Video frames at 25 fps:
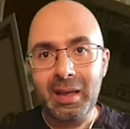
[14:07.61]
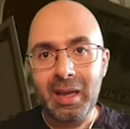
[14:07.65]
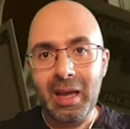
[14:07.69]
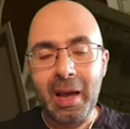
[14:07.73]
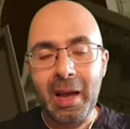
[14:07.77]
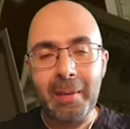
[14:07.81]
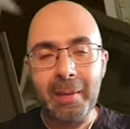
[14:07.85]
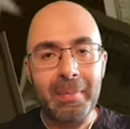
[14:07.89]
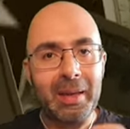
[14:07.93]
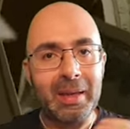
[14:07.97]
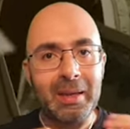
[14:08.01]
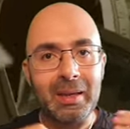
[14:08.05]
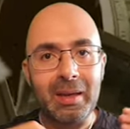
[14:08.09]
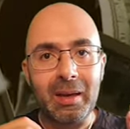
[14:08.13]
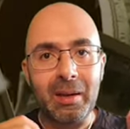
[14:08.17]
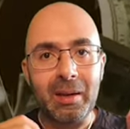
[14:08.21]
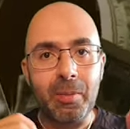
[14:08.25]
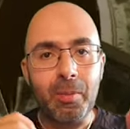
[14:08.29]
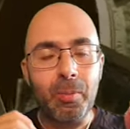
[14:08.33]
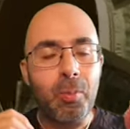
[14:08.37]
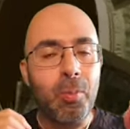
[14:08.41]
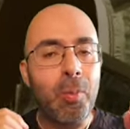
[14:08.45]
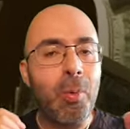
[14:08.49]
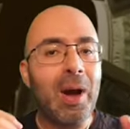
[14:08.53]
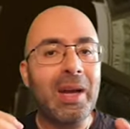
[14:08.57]
I mean,
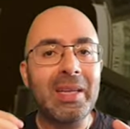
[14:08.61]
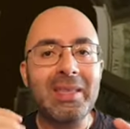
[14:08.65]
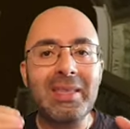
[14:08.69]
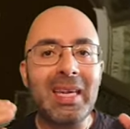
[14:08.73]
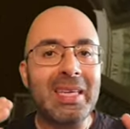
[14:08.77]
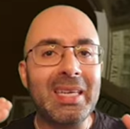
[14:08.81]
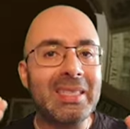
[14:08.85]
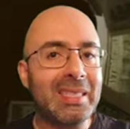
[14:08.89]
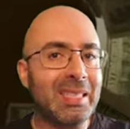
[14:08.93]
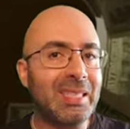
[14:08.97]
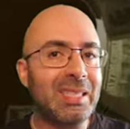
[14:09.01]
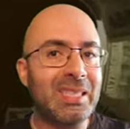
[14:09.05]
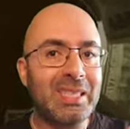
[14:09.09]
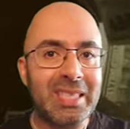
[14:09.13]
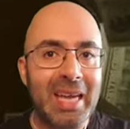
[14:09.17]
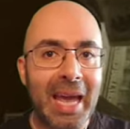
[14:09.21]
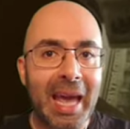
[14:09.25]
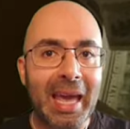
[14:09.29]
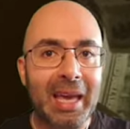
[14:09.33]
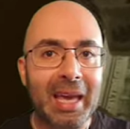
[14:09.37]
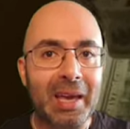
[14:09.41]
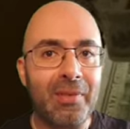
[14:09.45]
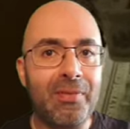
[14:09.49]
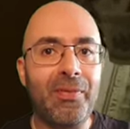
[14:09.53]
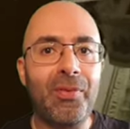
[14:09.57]
what does it
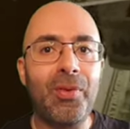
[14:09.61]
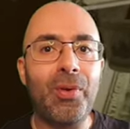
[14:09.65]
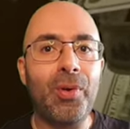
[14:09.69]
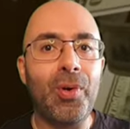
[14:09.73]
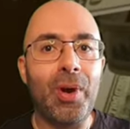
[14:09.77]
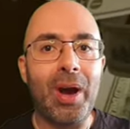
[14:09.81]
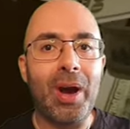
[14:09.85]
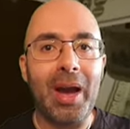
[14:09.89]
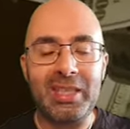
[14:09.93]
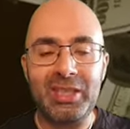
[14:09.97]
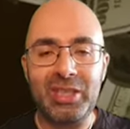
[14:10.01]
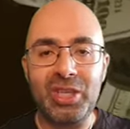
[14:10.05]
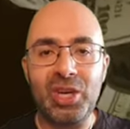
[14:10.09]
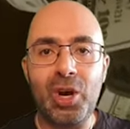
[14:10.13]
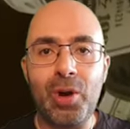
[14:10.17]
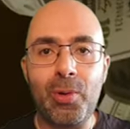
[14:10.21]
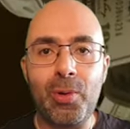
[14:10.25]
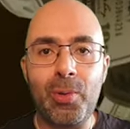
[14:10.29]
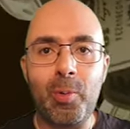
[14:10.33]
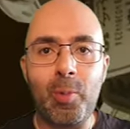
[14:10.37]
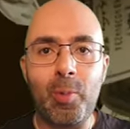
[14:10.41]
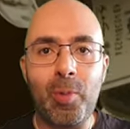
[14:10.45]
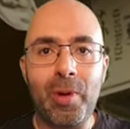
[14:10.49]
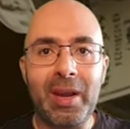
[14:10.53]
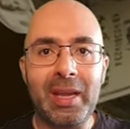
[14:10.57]
take for a
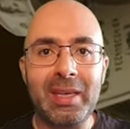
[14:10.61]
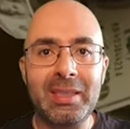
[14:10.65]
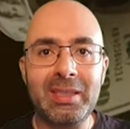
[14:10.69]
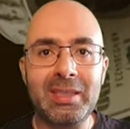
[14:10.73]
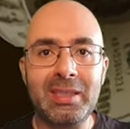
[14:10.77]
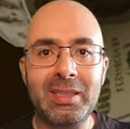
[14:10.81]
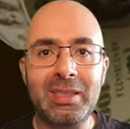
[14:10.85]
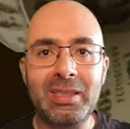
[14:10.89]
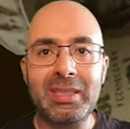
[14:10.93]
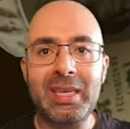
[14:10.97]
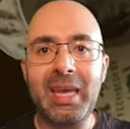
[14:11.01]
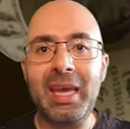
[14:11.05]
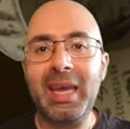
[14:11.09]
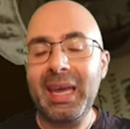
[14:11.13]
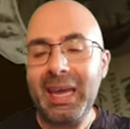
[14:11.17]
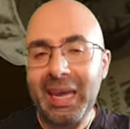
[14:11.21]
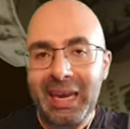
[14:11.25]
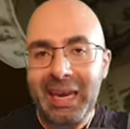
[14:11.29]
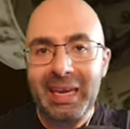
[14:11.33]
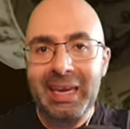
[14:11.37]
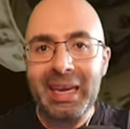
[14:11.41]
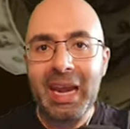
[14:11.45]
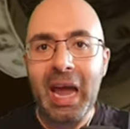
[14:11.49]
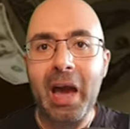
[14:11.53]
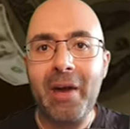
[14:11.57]
Jehovah Witness to say
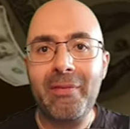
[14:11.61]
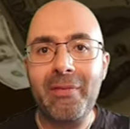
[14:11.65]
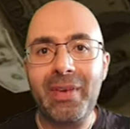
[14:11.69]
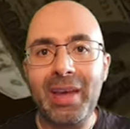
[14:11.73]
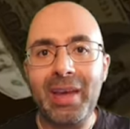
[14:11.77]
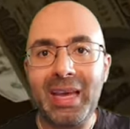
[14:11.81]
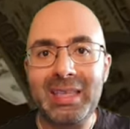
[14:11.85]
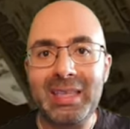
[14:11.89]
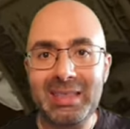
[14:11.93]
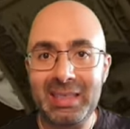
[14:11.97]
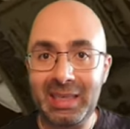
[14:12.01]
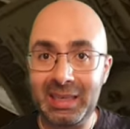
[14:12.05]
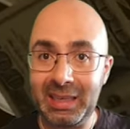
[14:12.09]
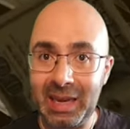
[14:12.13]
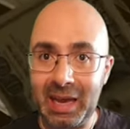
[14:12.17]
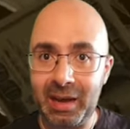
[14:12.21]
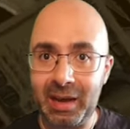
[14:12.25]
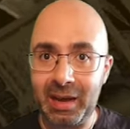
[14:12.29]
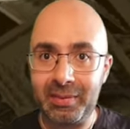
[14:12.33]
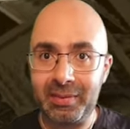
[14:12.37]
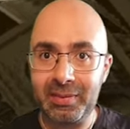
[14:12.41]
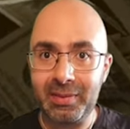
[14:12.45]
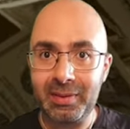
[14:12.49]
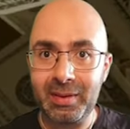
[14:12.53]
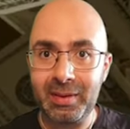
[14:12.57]
enough is
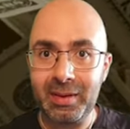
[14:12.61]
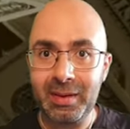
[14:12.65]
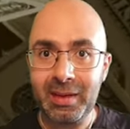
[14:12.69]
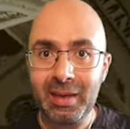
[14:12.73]
enough?